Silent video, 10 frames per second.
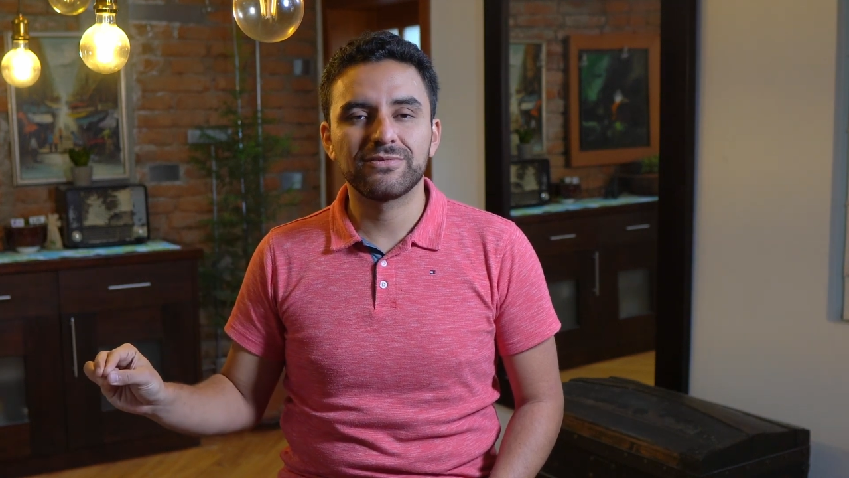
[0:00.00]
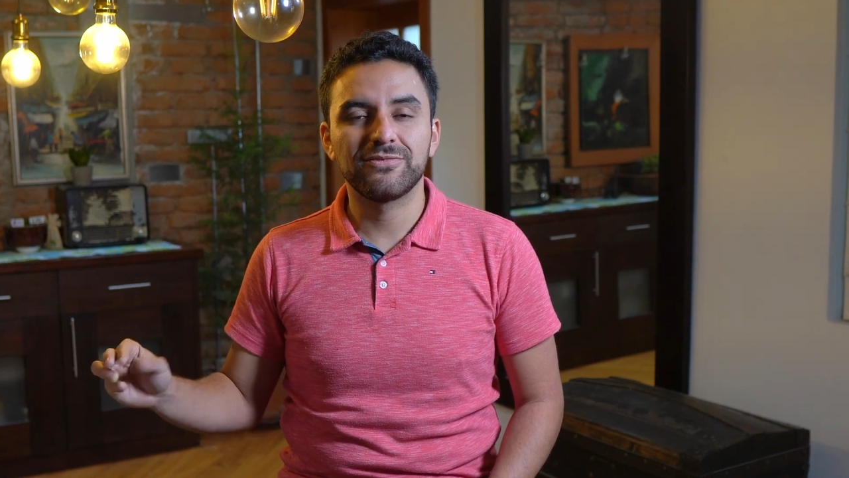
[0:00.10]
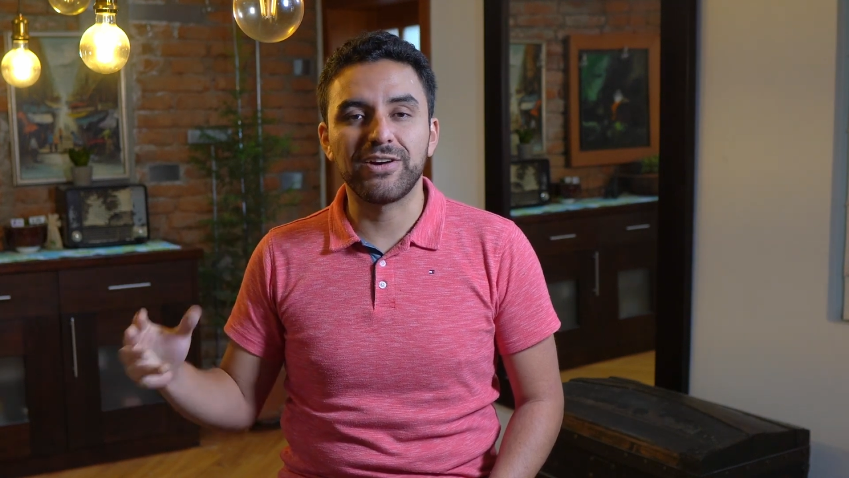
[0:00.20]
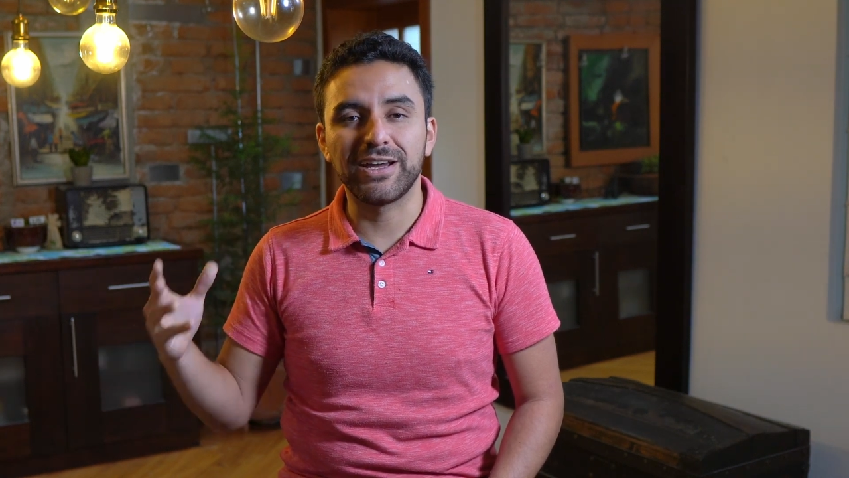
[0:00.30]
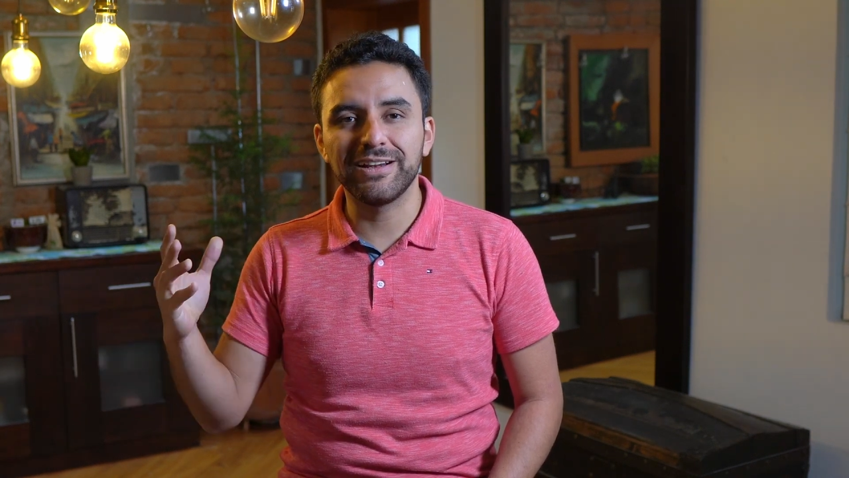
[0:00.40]

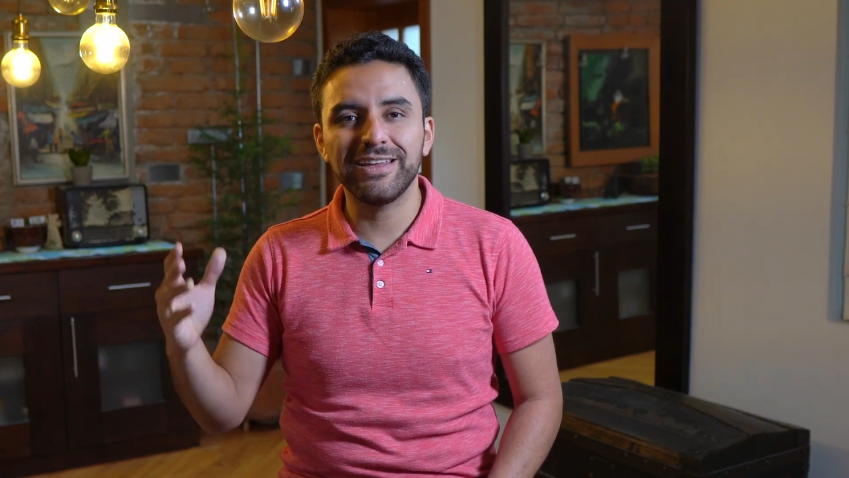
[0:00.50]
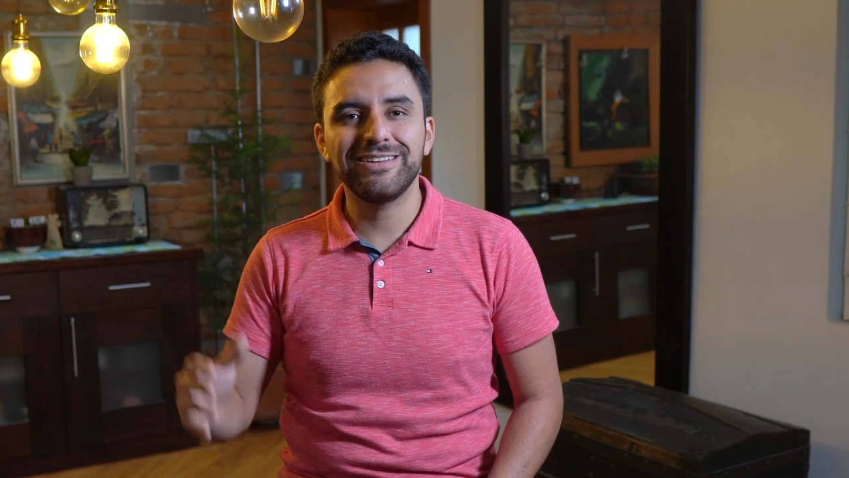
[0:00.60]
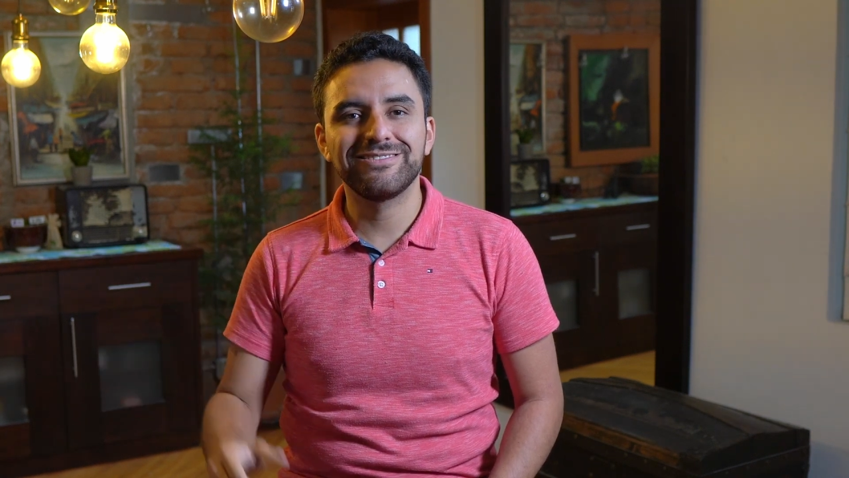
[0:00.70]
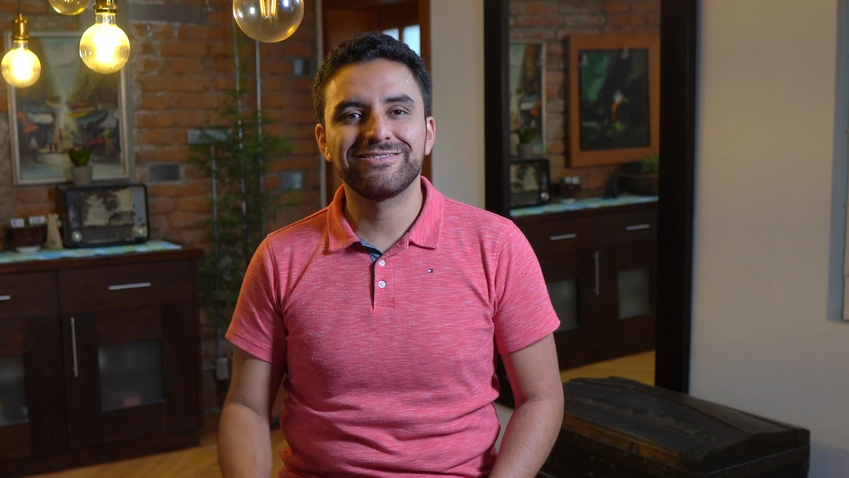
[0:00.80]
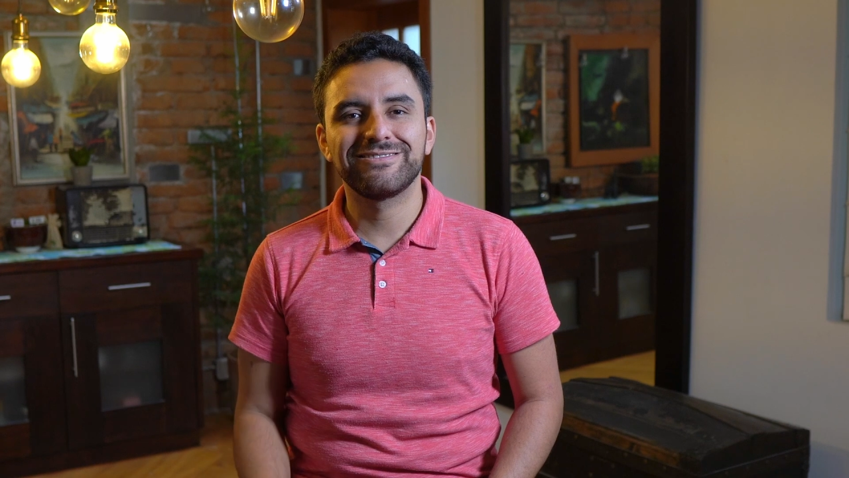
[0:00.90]
Finally,
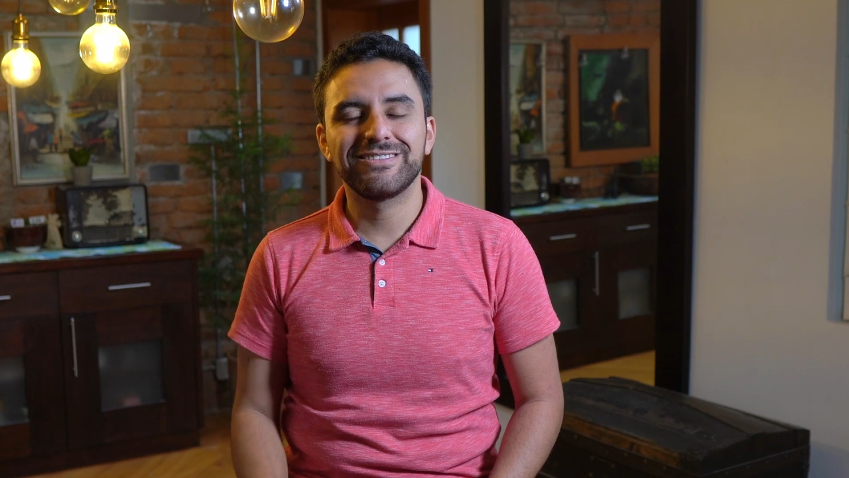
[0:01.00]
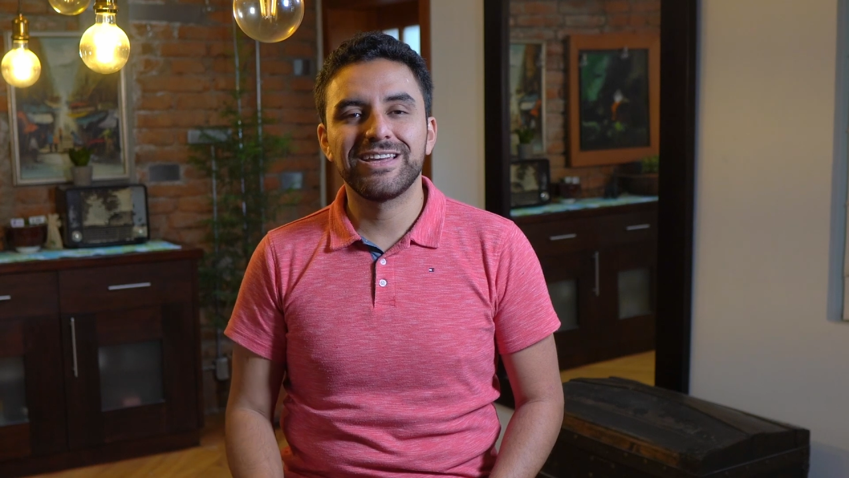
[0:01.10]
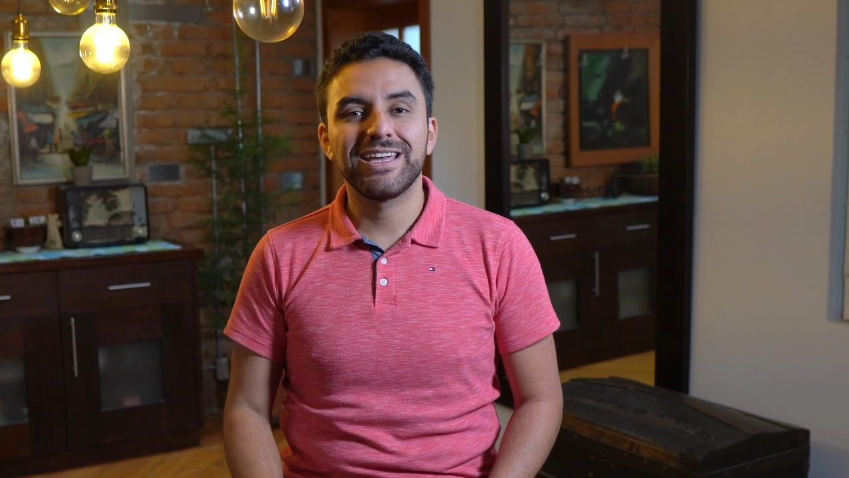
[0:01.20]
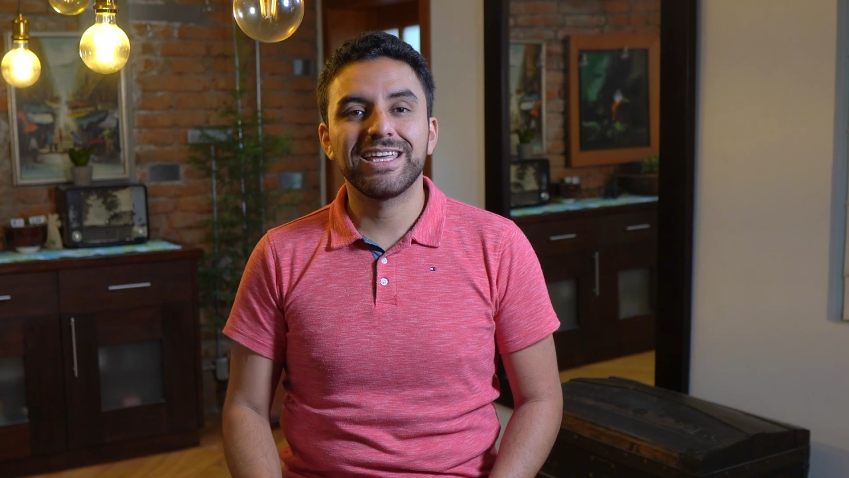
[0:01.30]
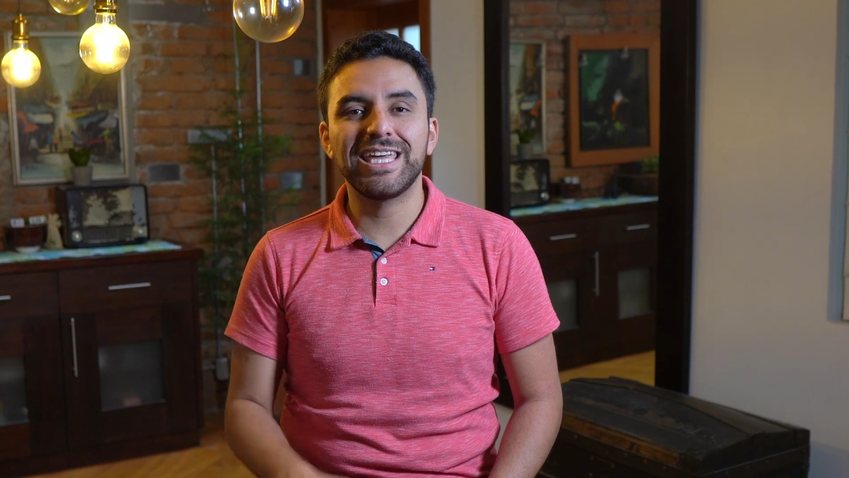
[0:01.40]

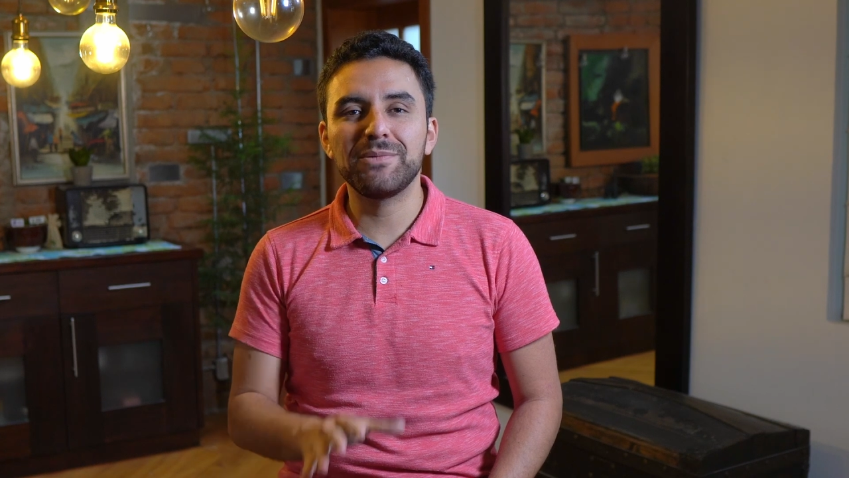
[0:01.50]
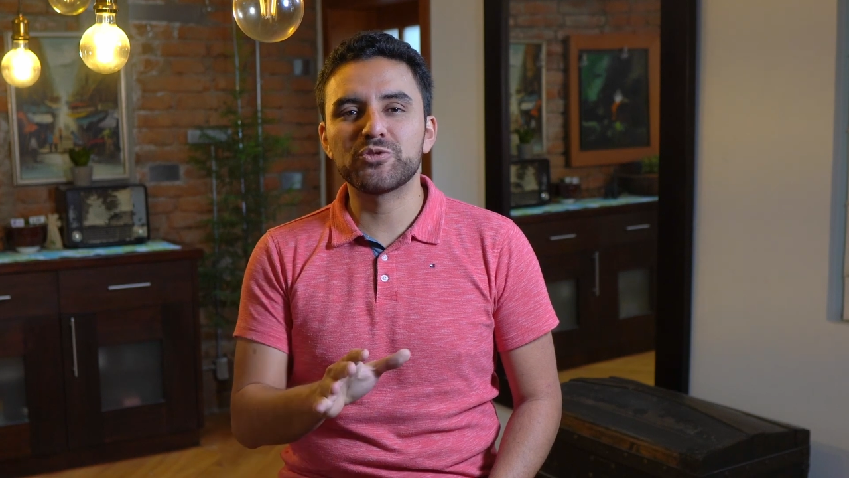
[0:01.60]
keep